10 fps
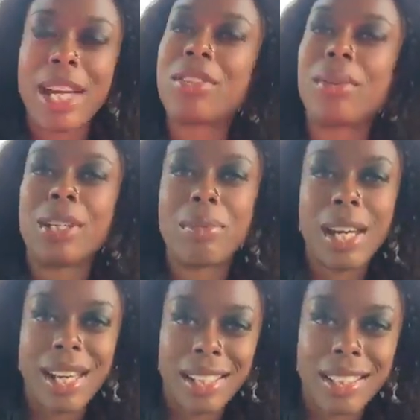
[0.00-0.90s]
pat you on the
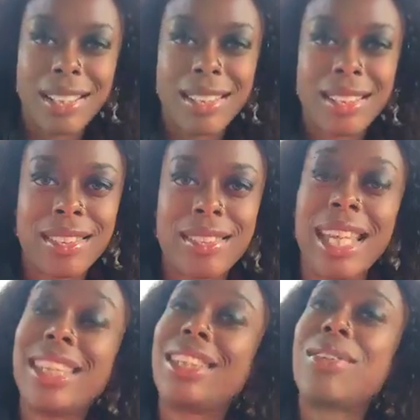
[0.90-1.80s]
back and
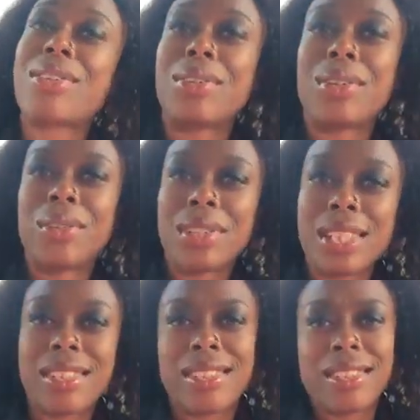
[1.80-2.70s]
take you through
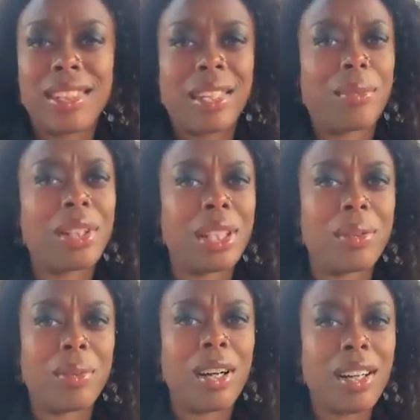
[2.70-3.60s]
this like
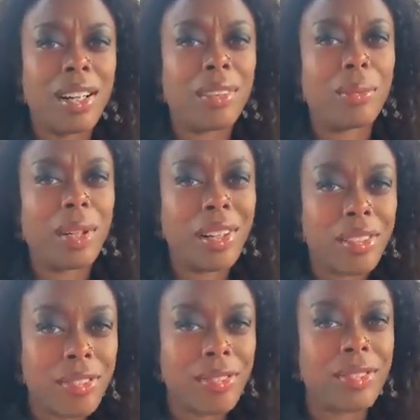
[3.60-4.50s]
really raw,
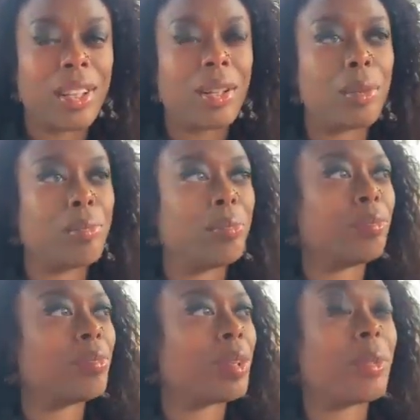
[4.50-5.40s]
rough
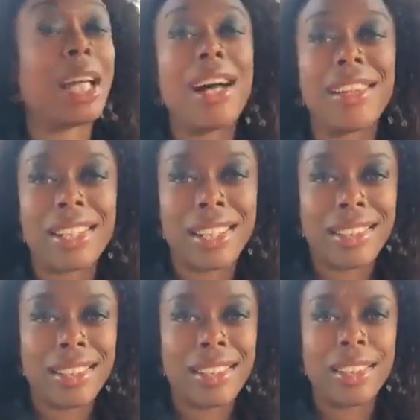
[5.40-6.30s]
reality,
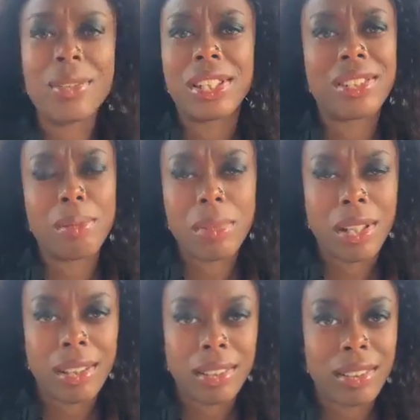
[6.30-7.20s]
losing
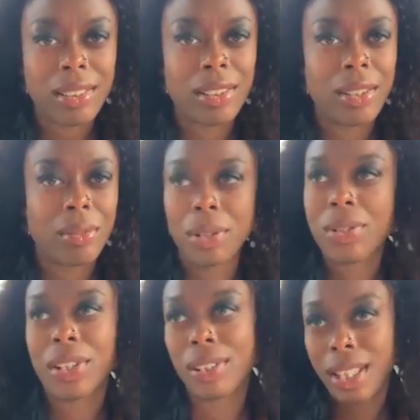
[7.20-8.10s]
somebody, you know,
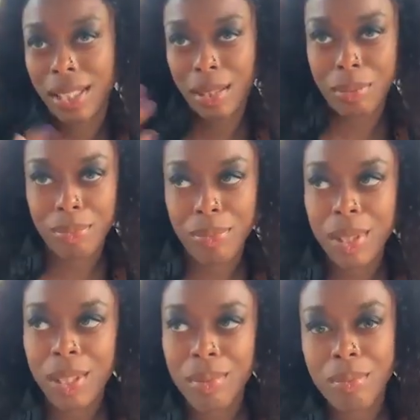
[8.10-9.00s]
losing like
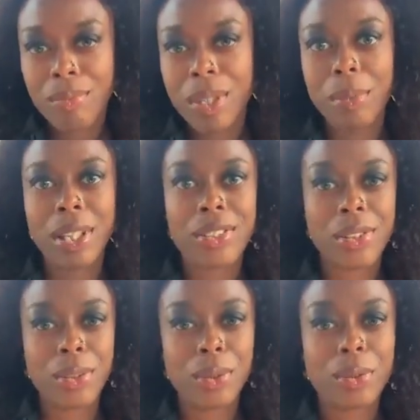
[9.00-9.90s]
someone
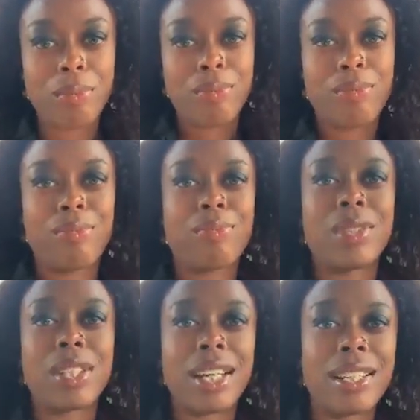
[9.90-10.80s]
that you
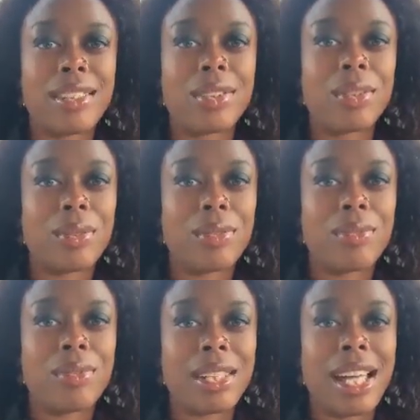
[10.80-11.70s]
decided to
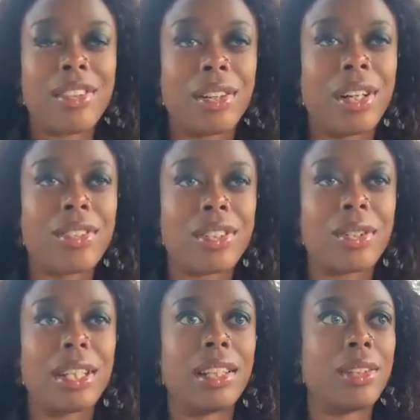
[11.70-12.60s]
attach your heart
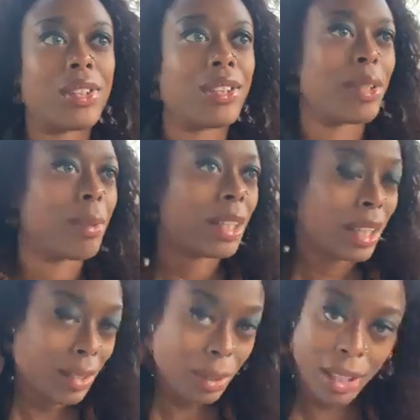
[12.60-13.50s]
to, and then losing someone
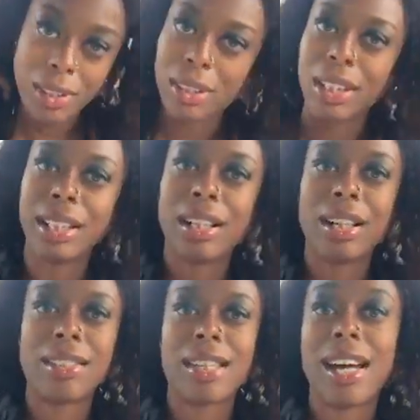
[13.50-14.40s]
that you literally
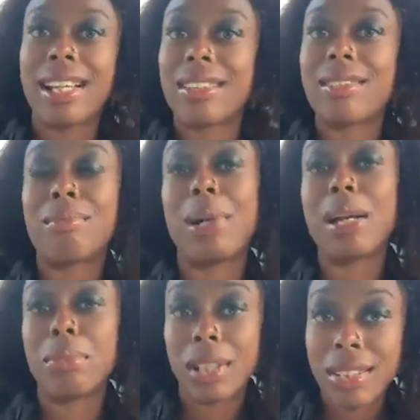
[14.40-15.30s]
are tied
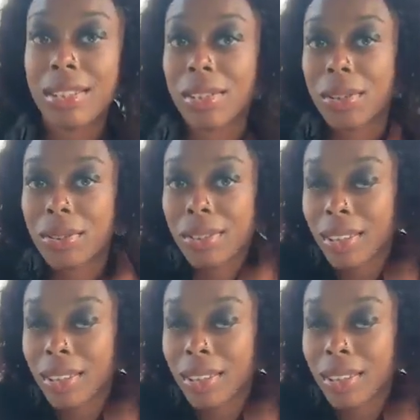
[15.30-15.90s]
by blood to.